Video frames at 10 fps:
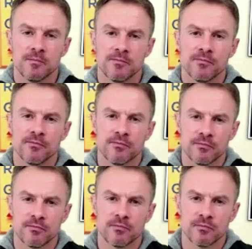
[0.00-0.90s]

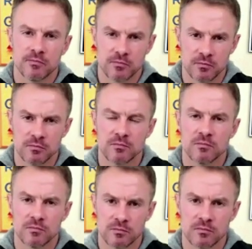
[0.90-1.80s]

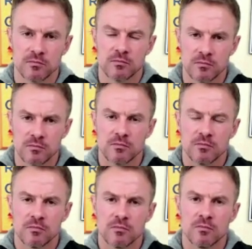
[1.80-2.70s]

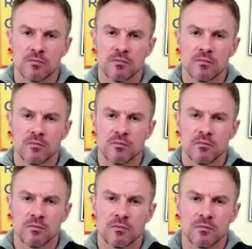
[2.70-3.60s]

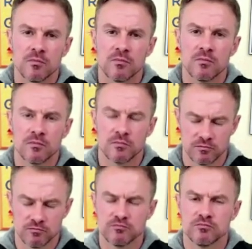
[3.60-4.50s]

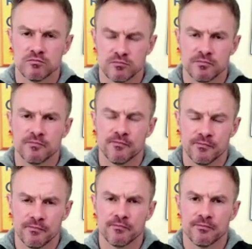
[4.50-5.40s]

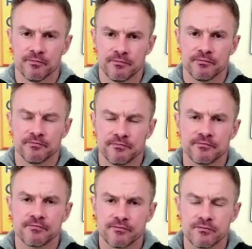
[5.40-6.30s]

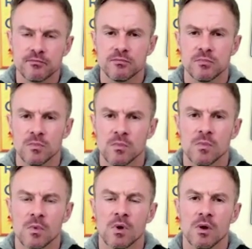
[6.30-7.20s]

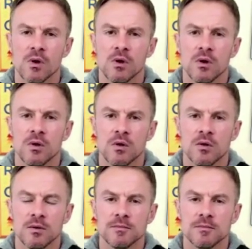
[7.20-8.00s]
This person isn't speaking.